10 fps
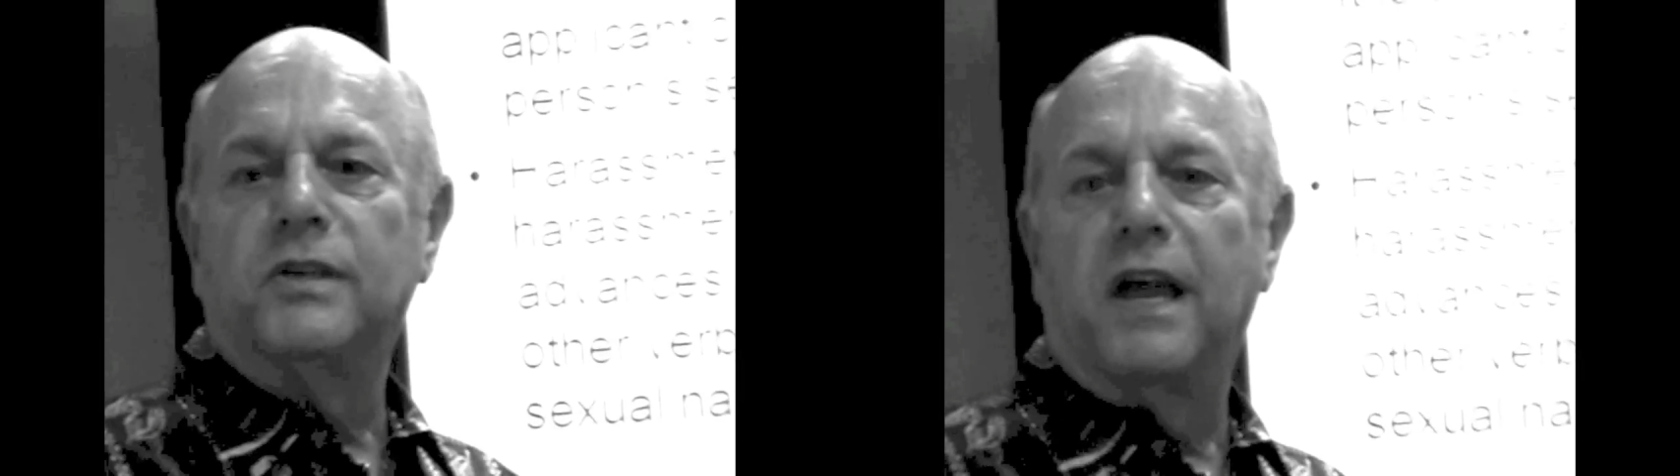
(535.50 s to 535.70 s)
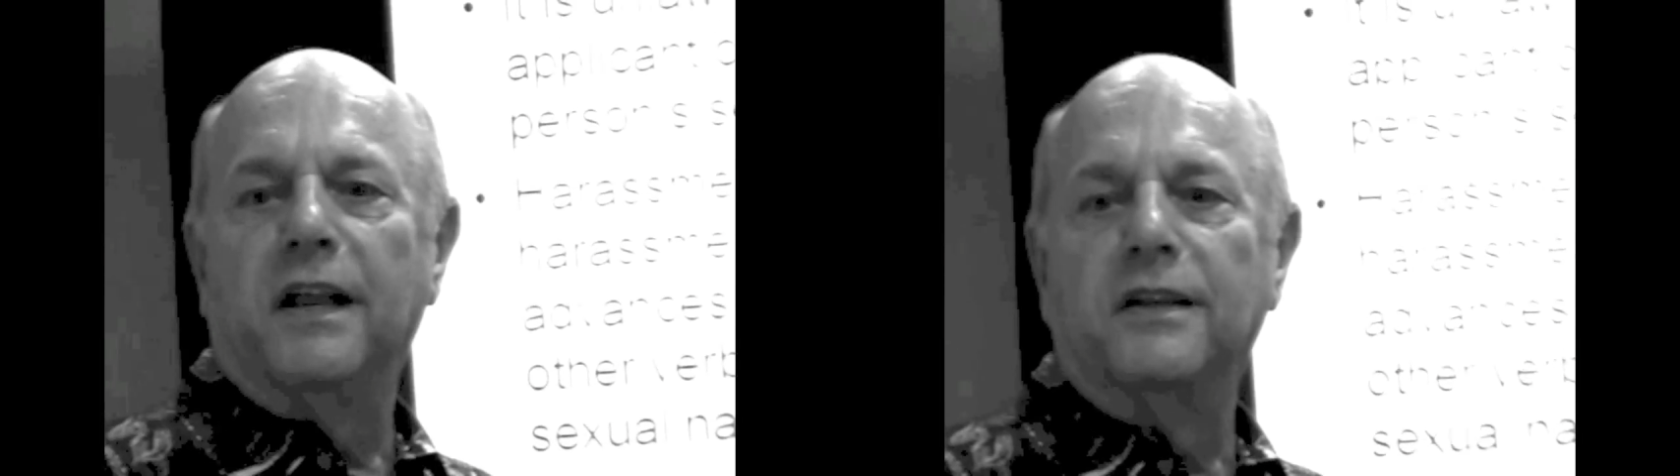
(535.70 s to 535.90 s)

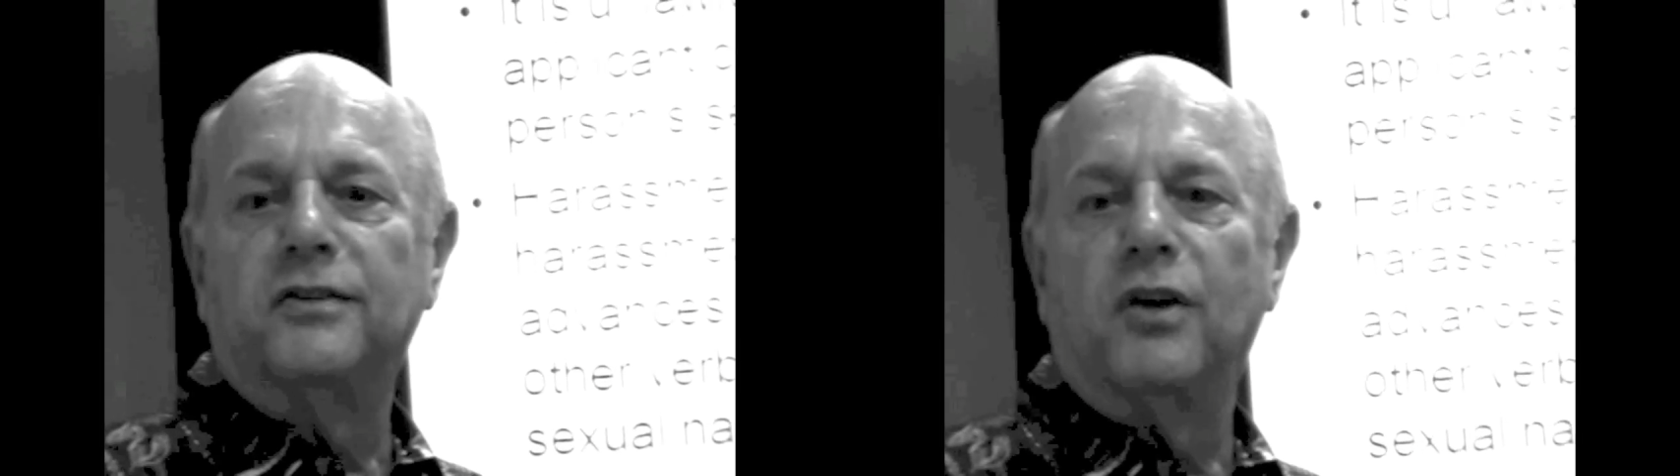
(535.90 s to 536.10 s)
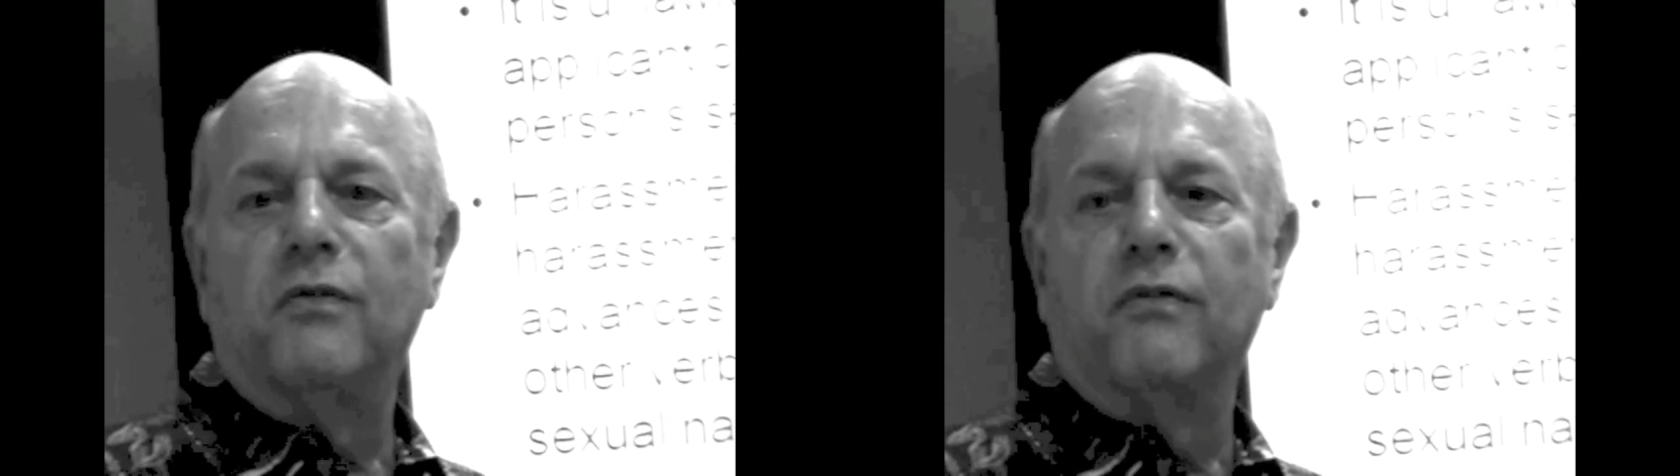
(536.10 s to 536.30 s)
saying
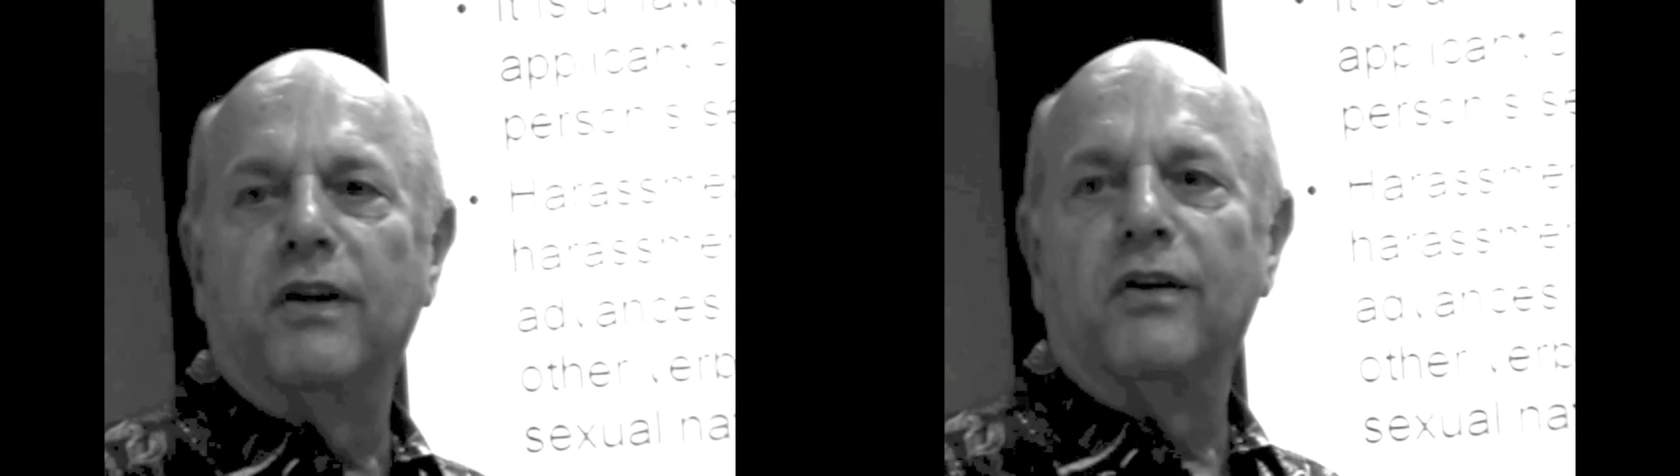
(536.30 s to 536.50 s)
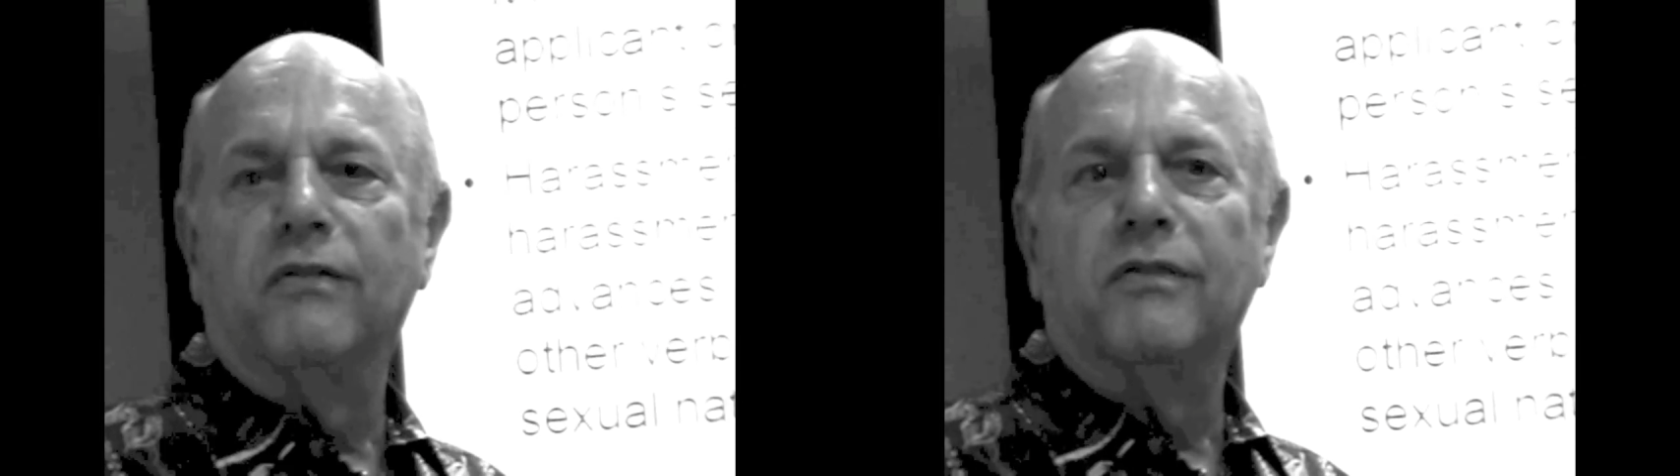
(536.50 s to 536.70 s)
this over
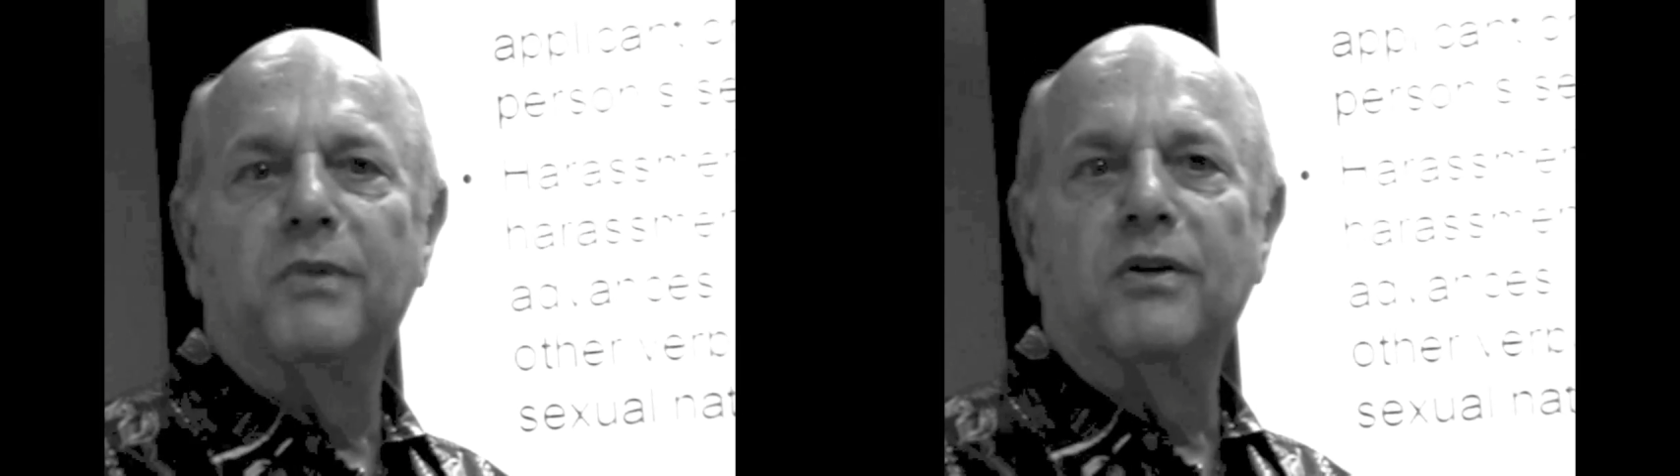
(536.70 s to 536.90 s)
and over